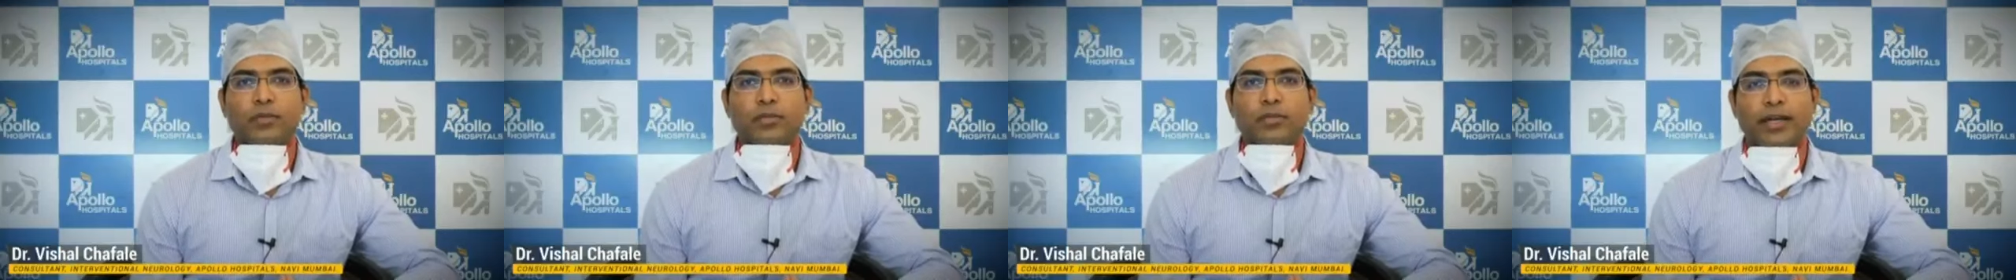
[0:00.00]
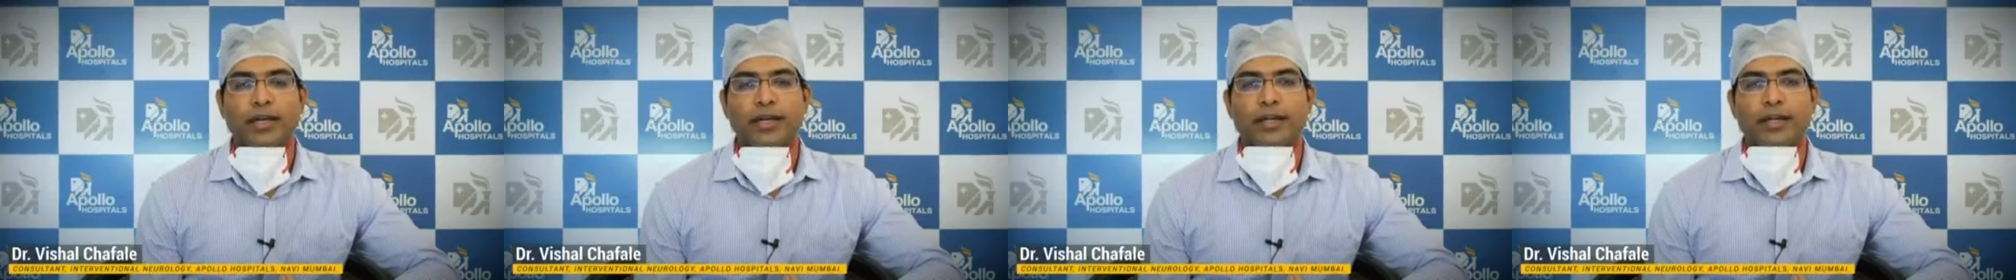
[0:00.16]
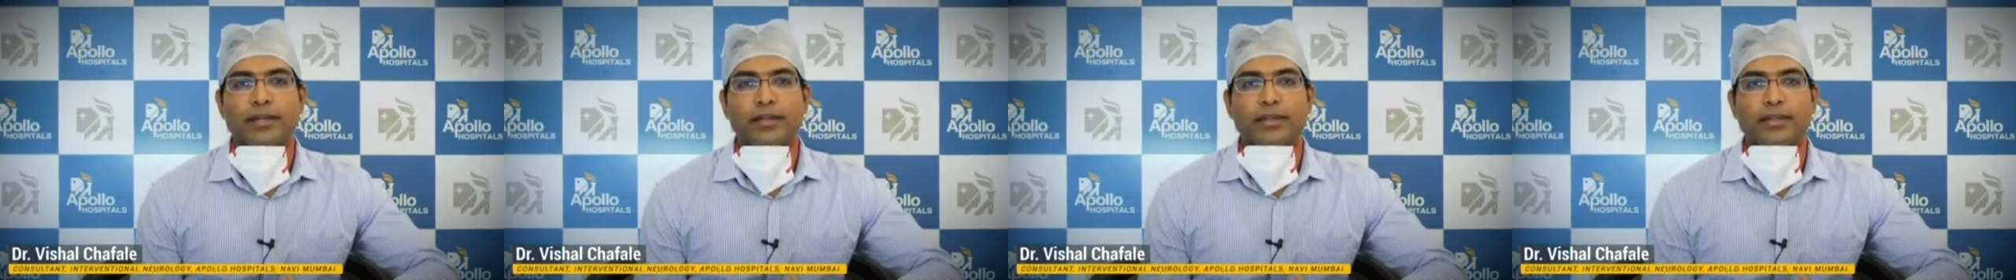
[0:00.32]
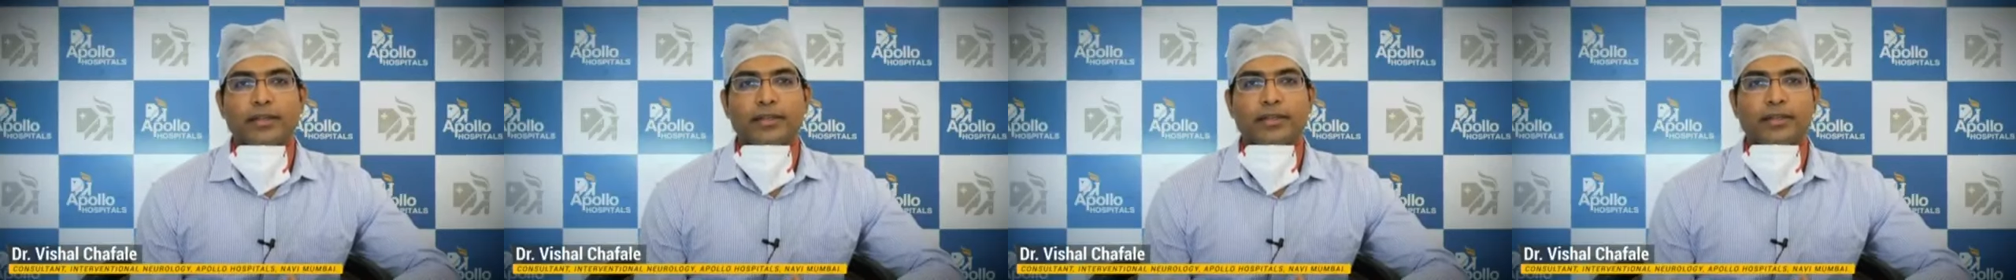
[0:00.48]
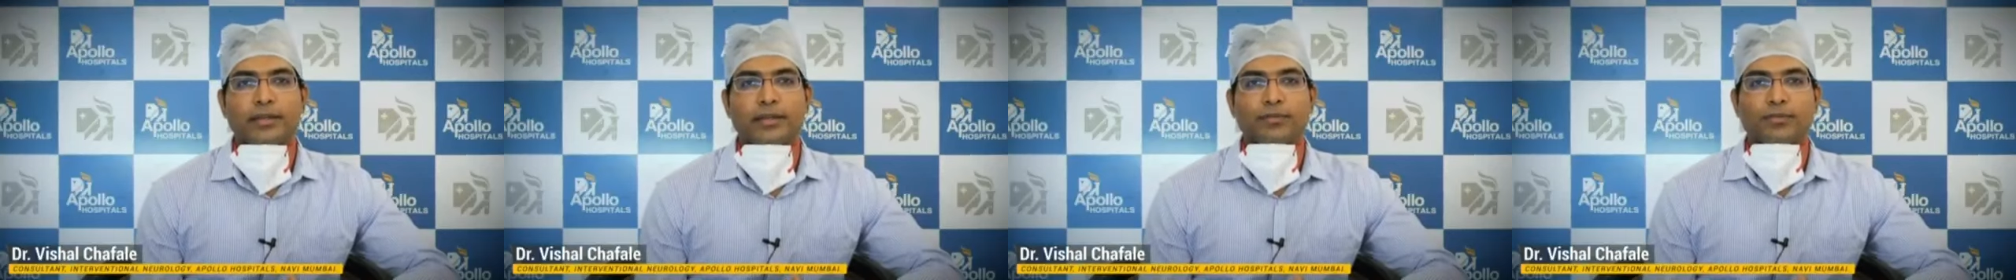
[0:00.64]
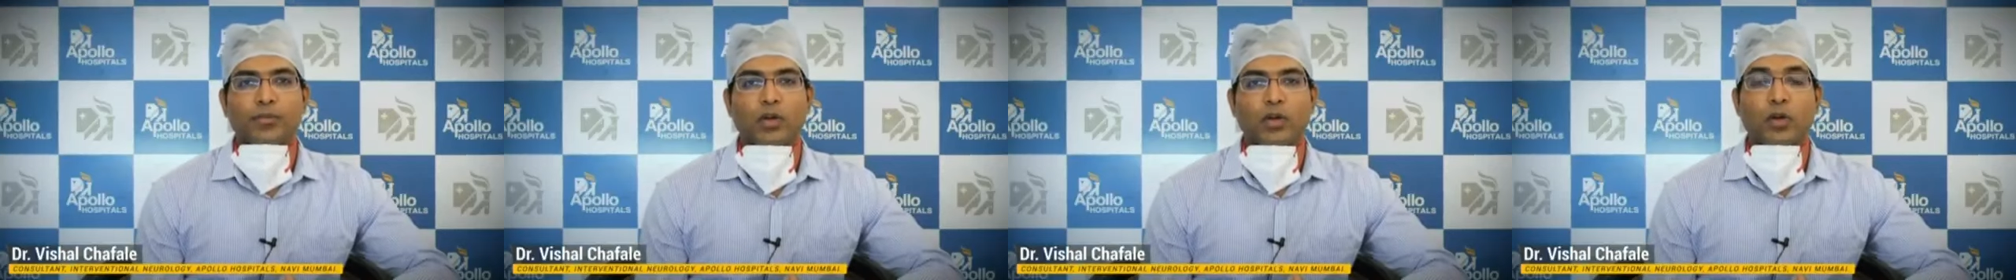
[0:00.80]
and
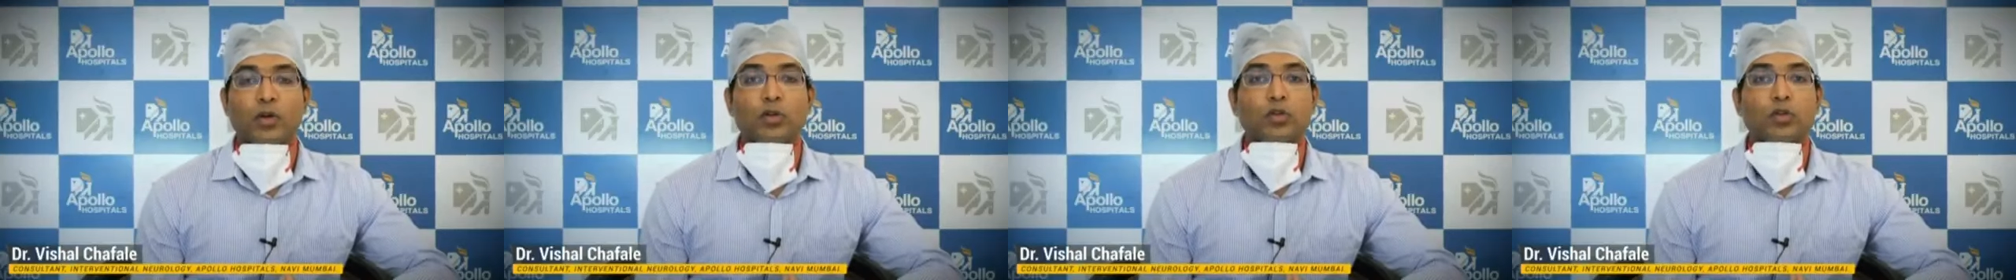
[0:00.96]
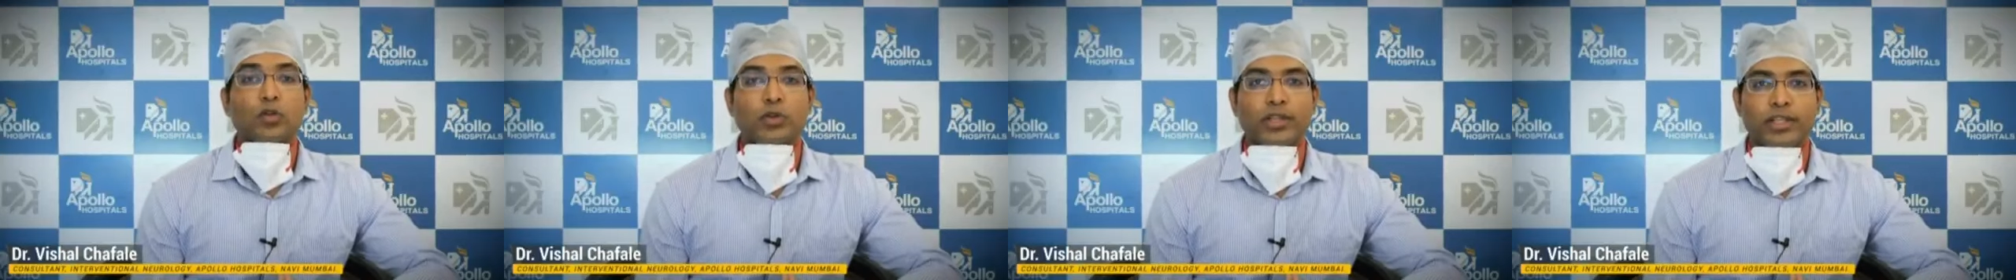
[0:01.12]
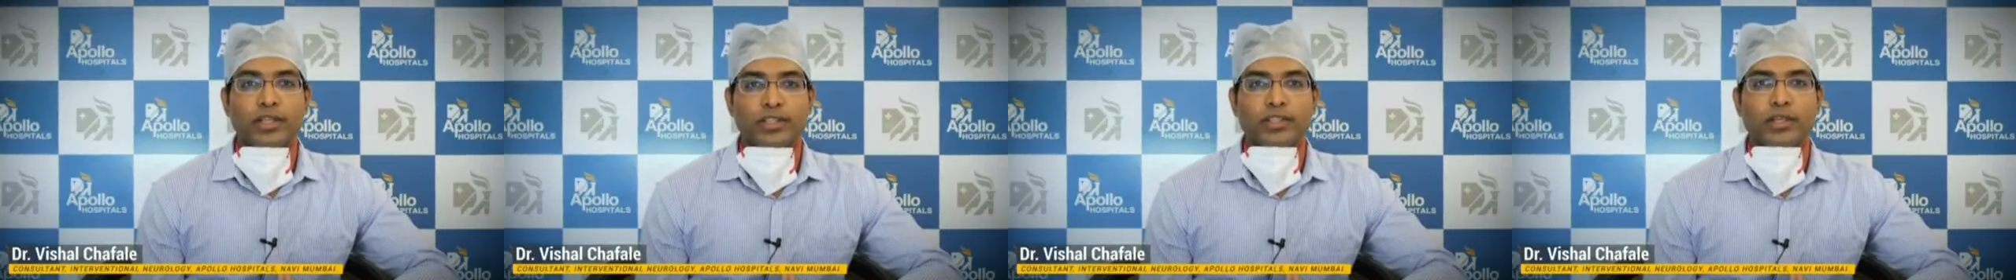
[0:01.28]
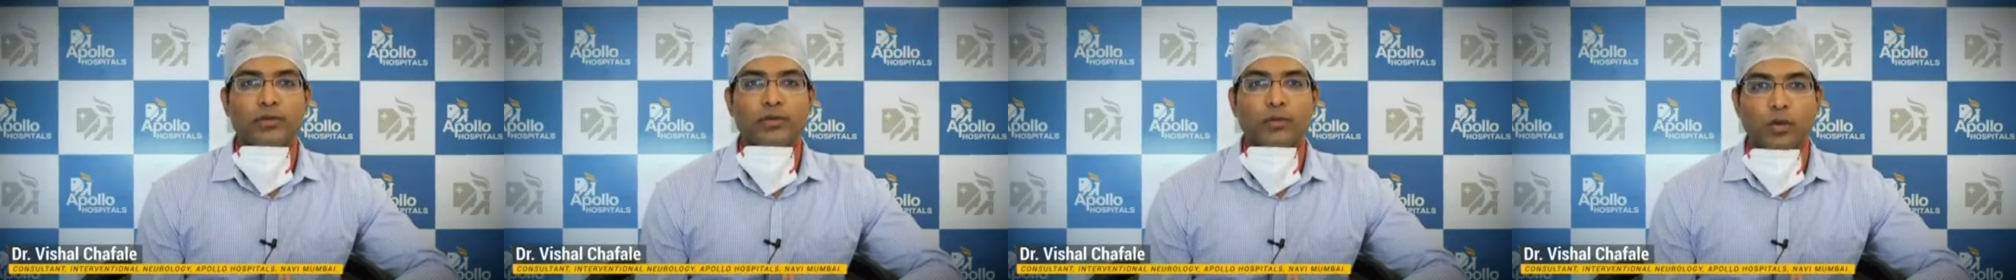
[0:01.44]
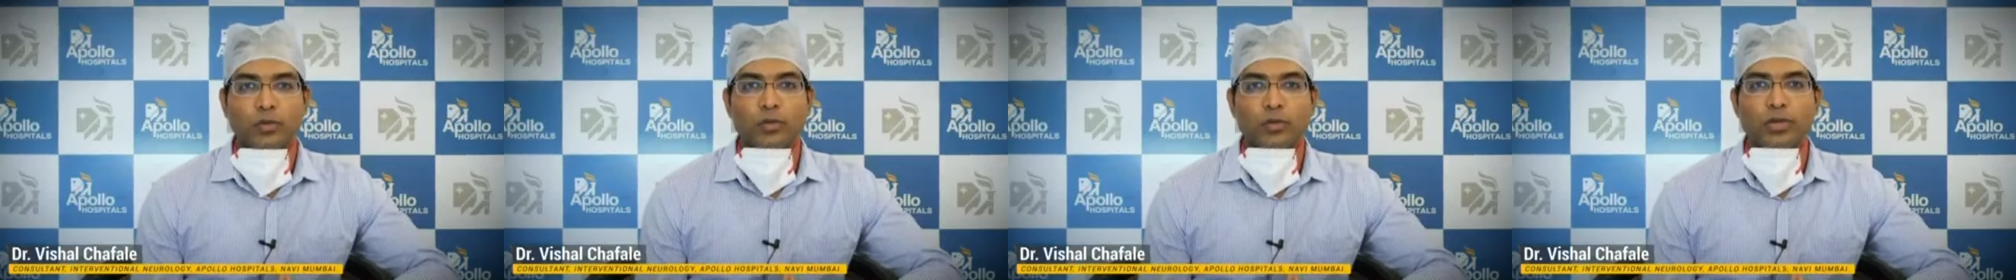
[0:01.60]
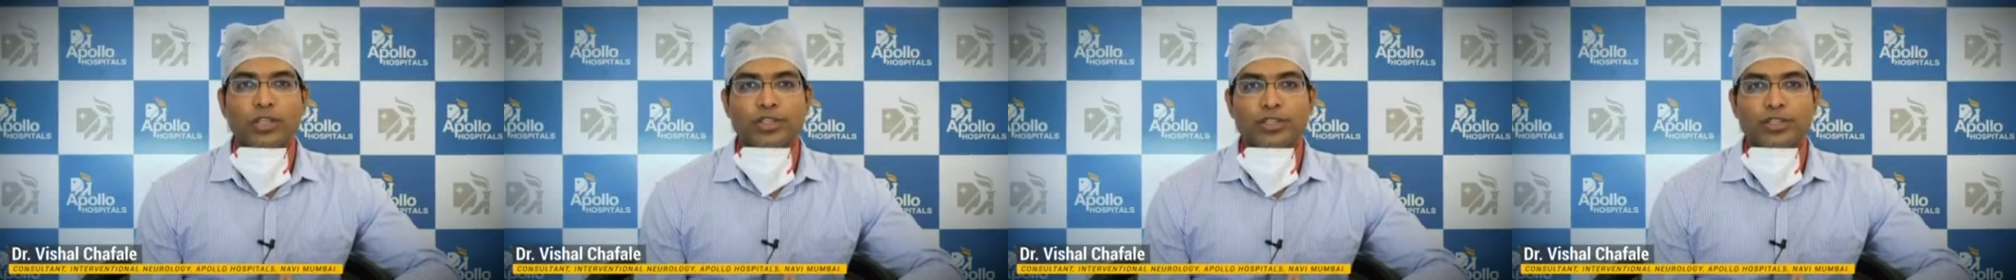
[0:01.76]
also nasal
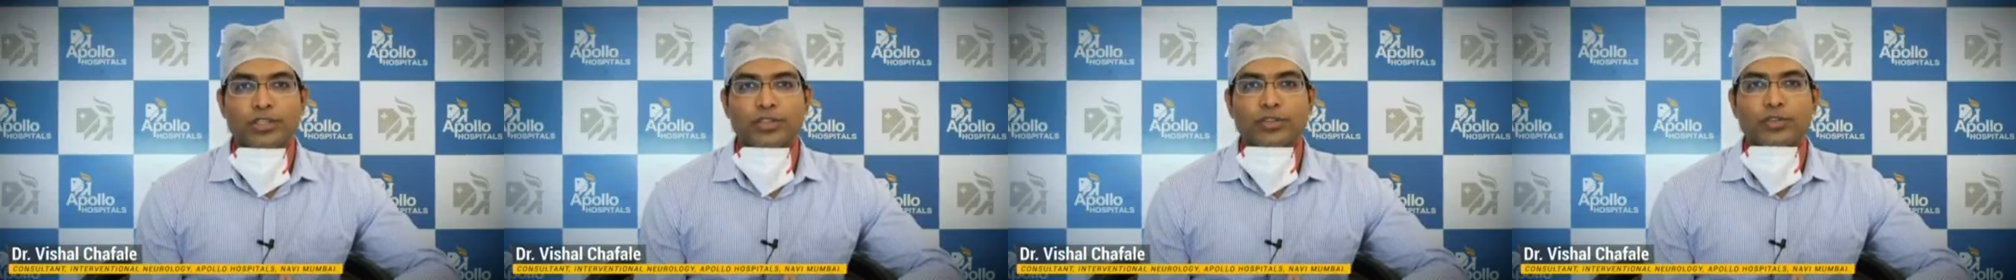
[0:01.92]
formulation.